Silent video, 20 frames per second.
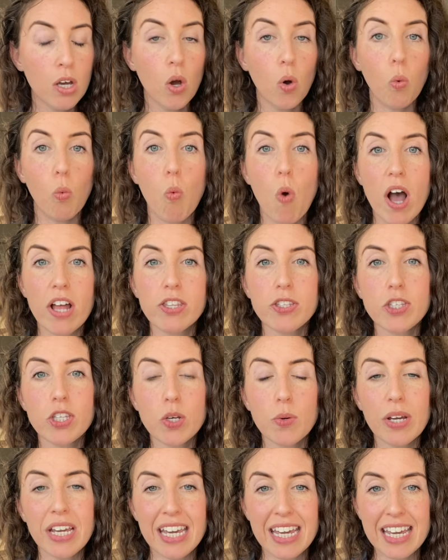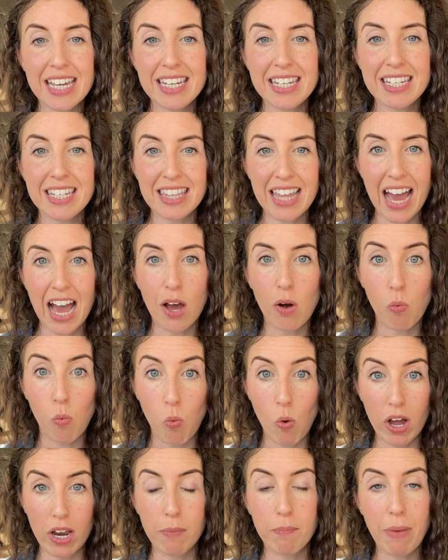Once you hit that
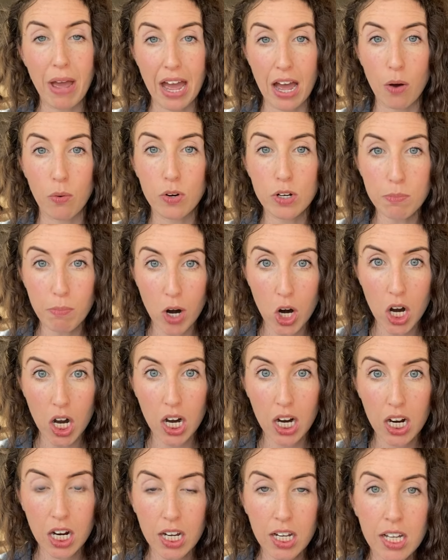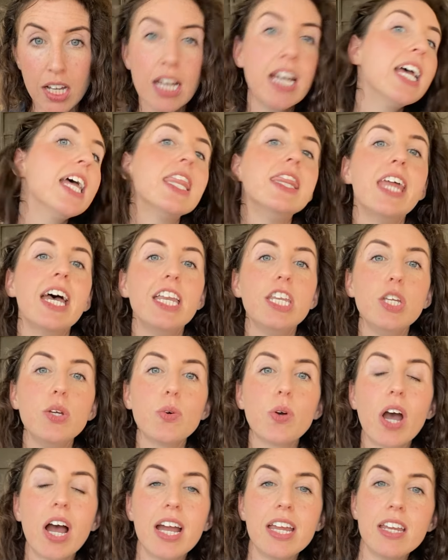1 pound mark, then you
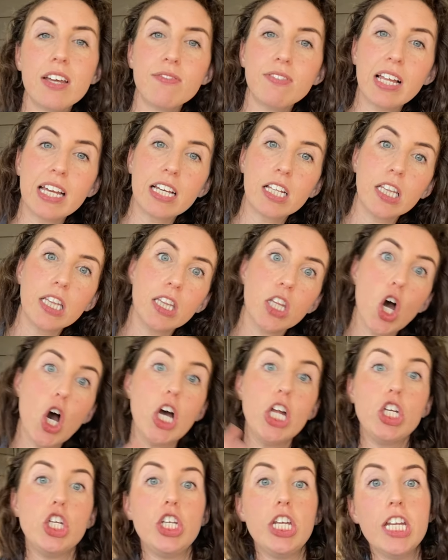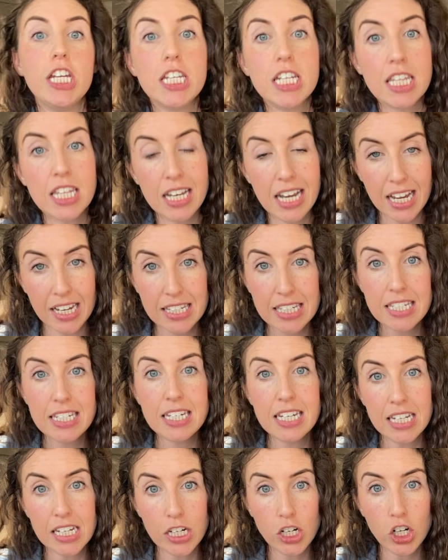kind of like launch into the next
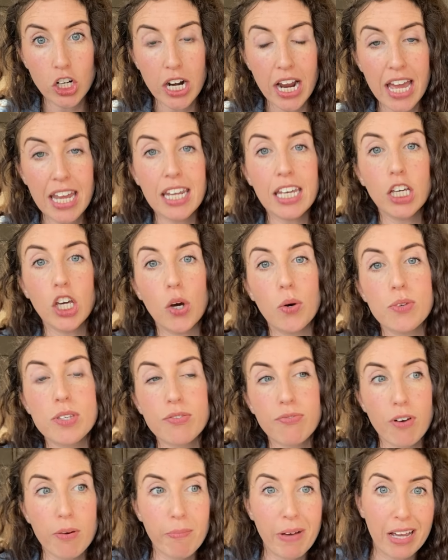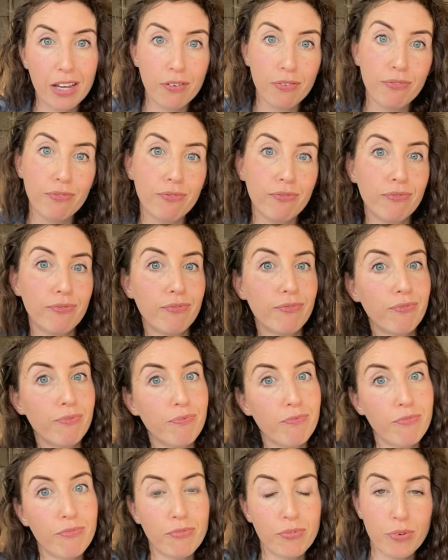tier, and it goes from like
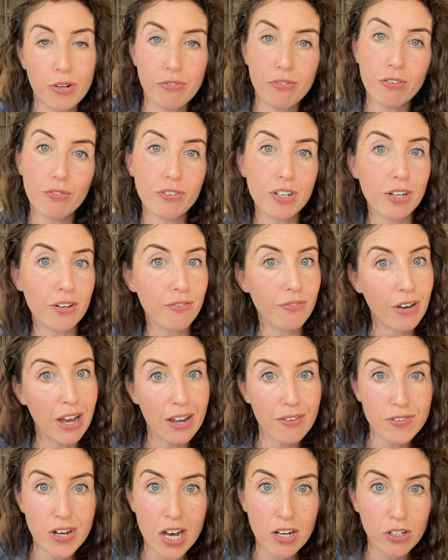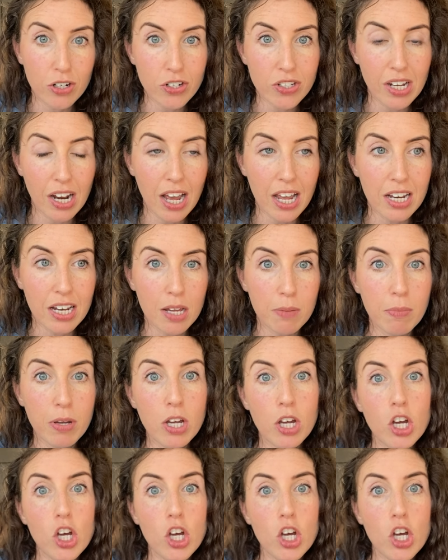$3.50 to $5 an item